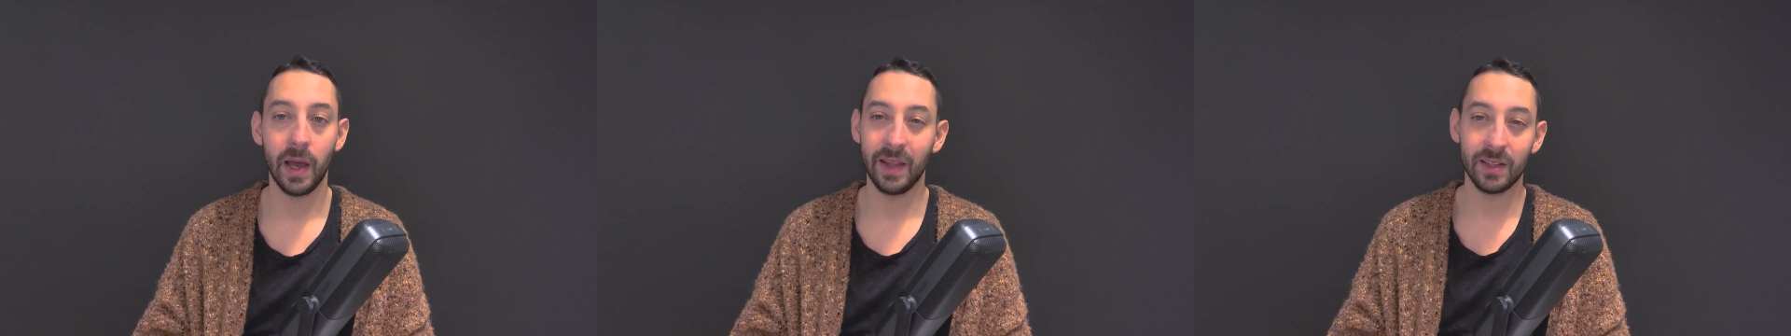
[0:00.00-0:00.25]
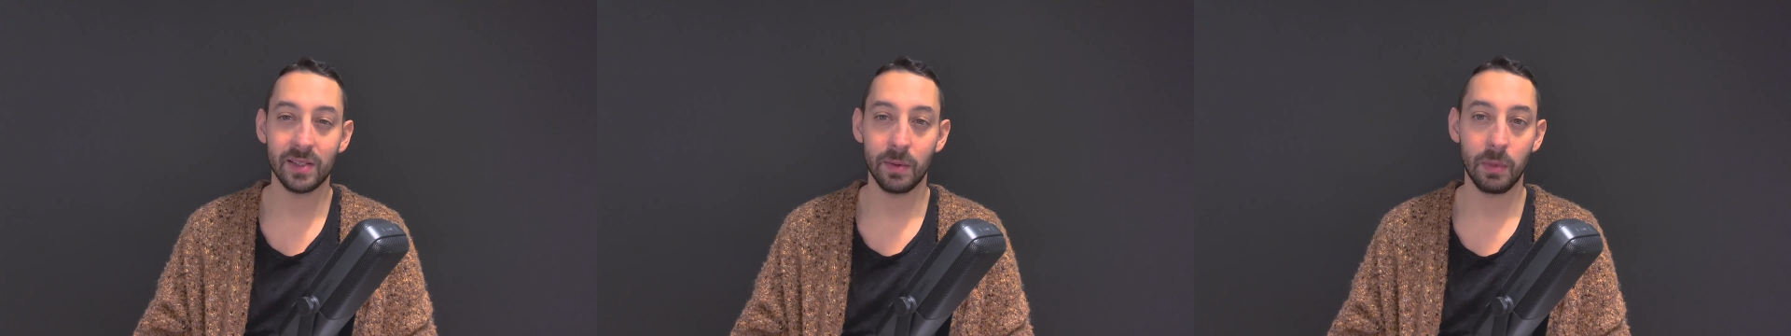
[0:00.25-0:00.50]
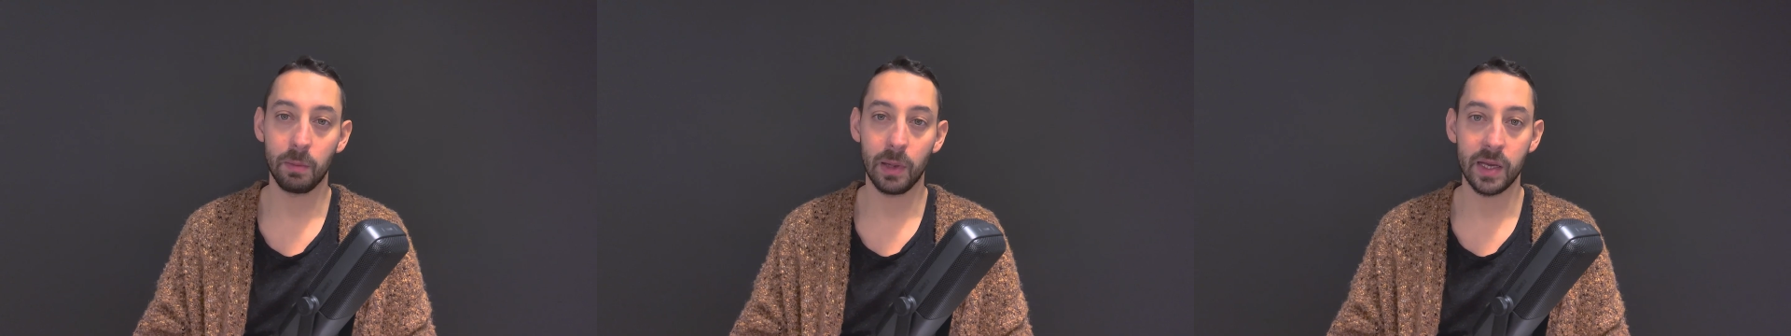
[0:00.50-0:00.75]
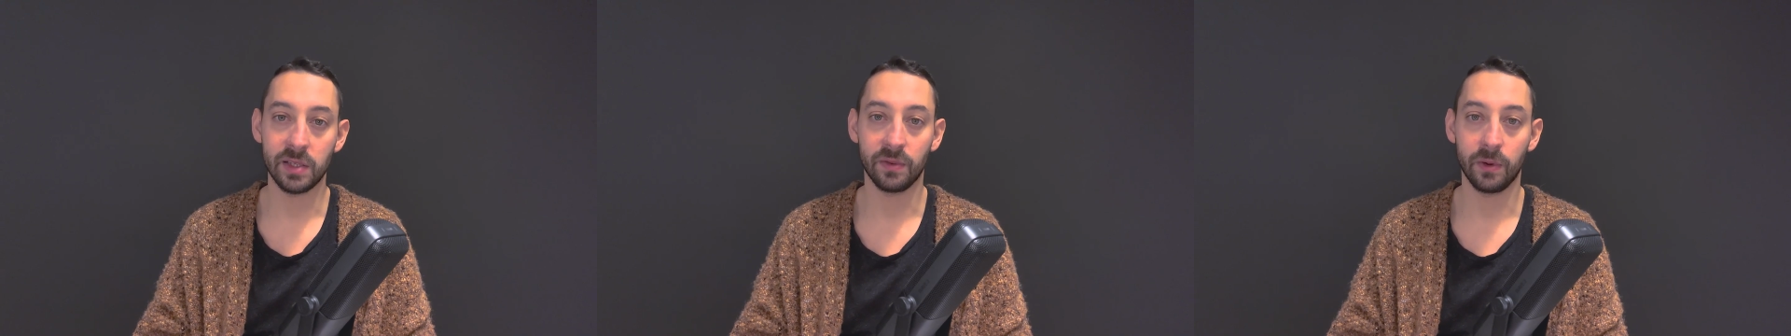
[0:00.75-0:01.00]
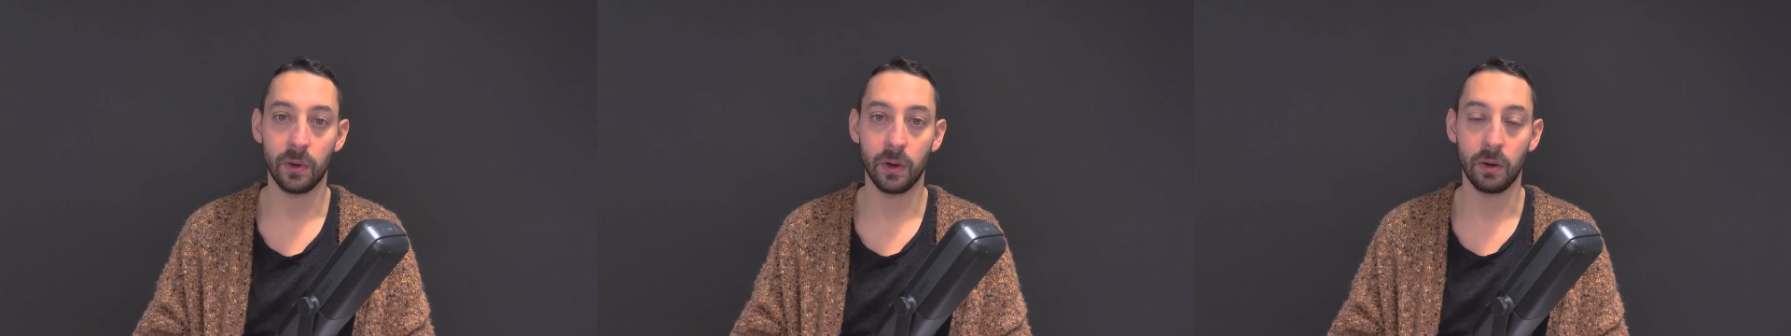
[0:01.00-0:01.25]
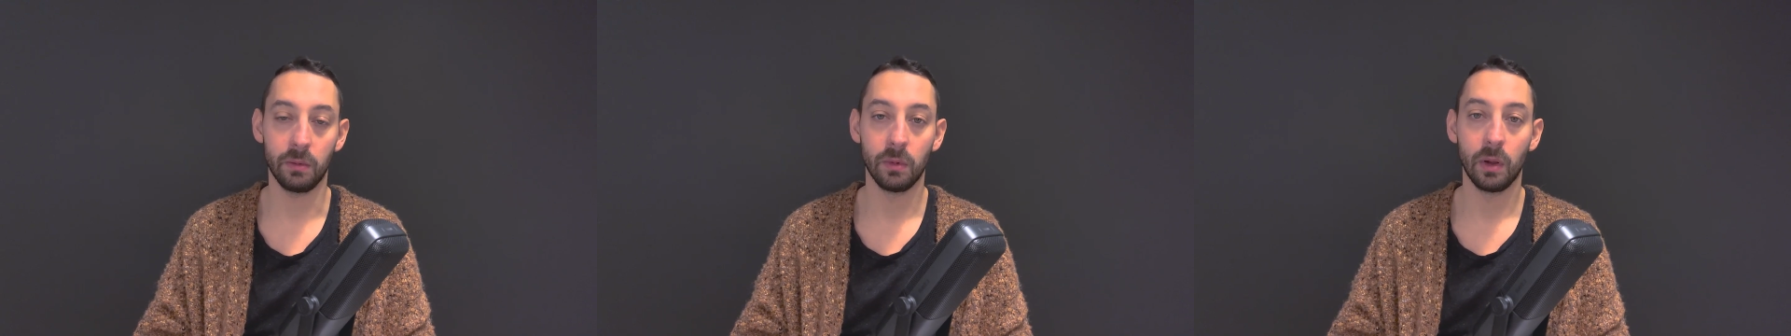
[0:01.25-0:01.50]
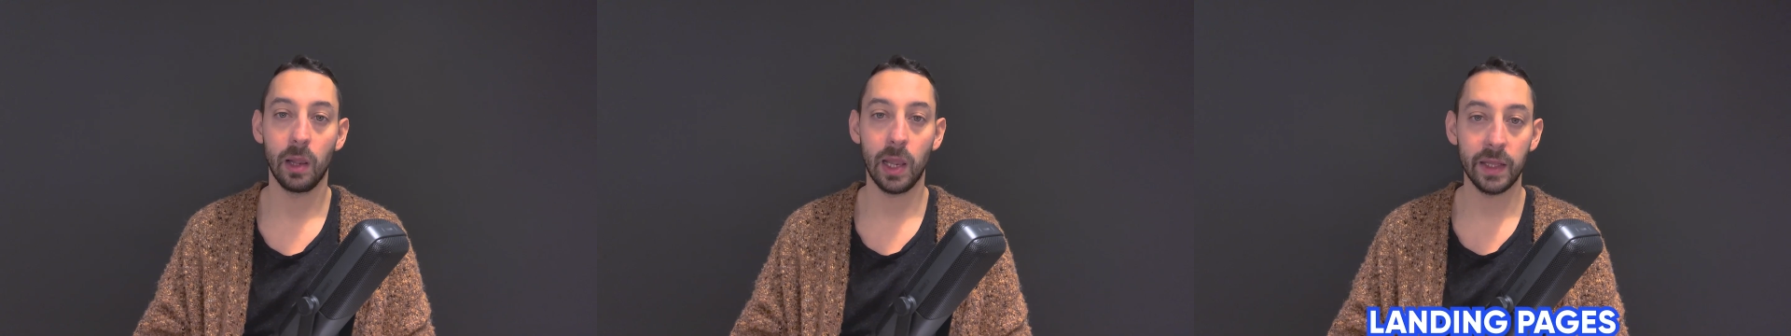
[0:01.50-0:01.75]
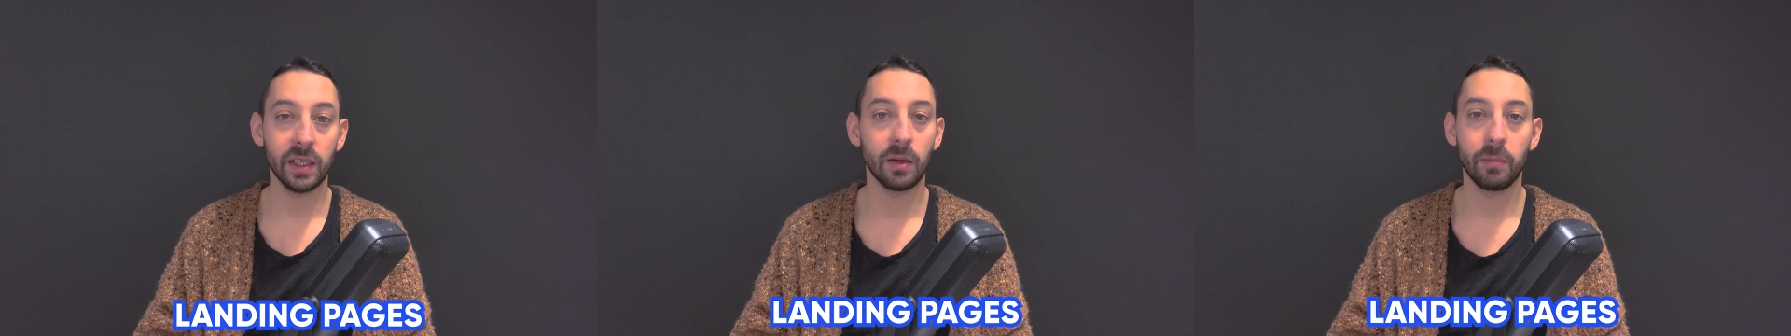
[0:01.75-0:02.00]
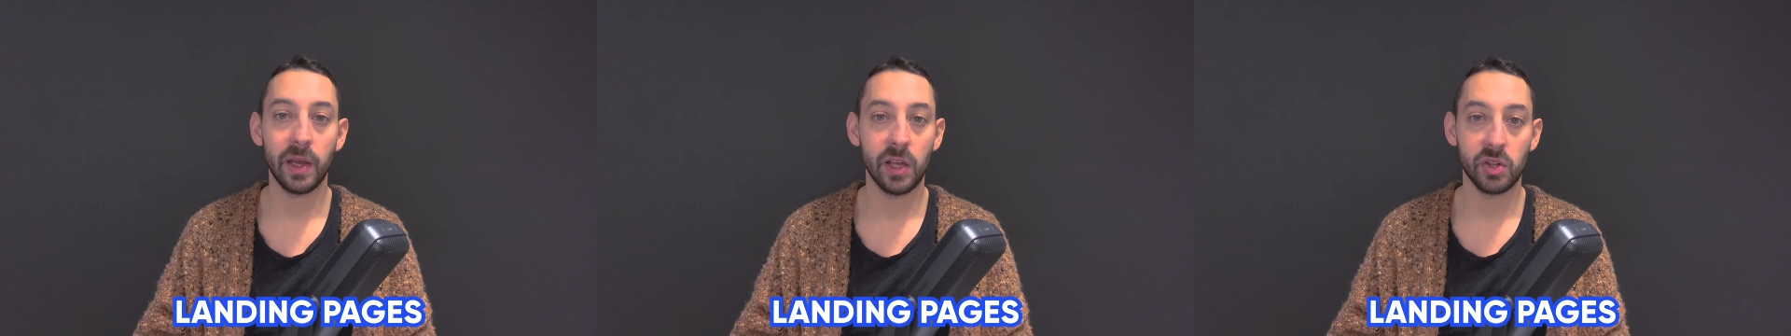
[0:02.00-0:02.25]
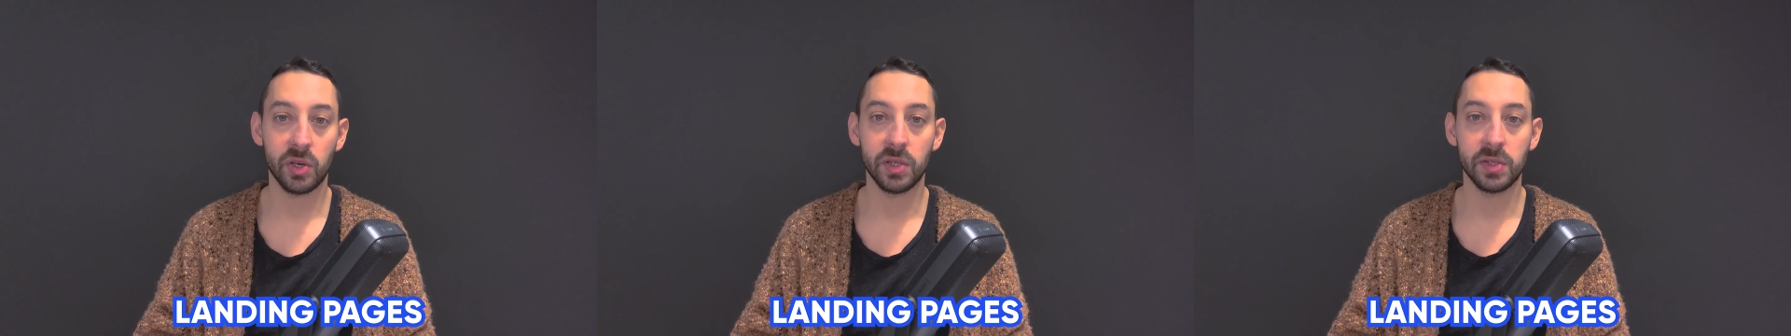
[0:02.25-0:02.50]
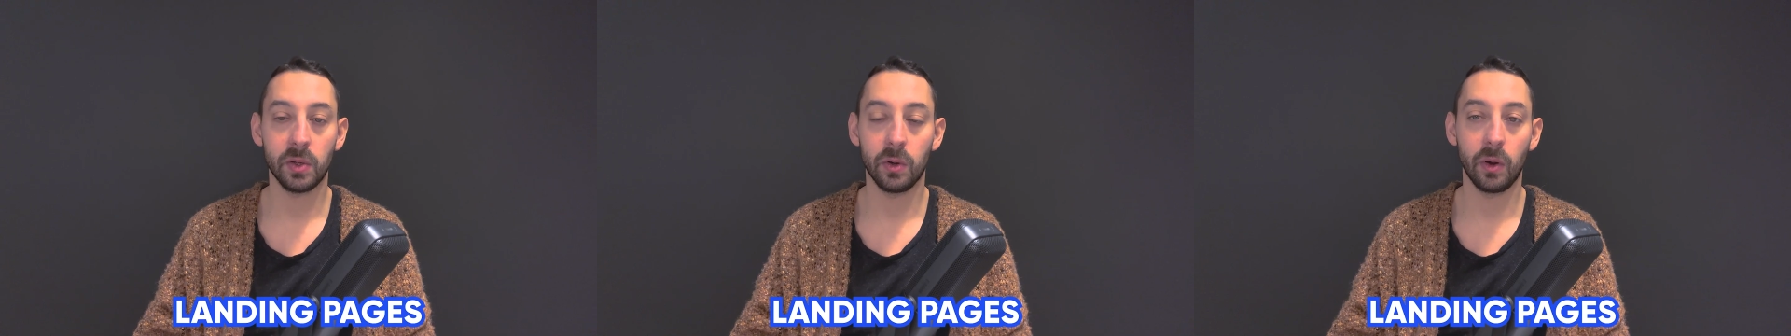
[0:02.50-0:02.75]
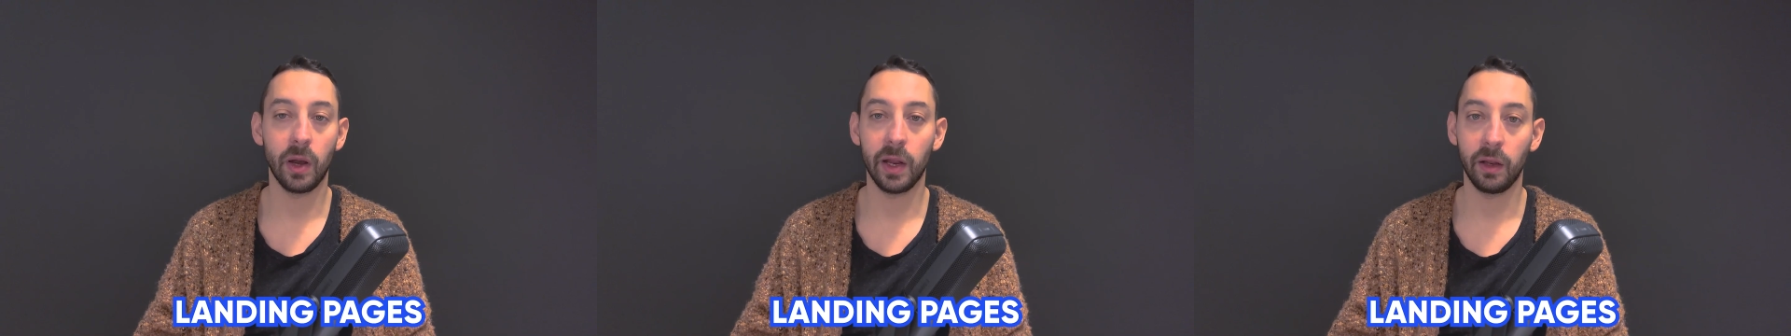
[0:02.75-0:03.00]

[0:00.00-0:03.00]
And the same applies for landing pages or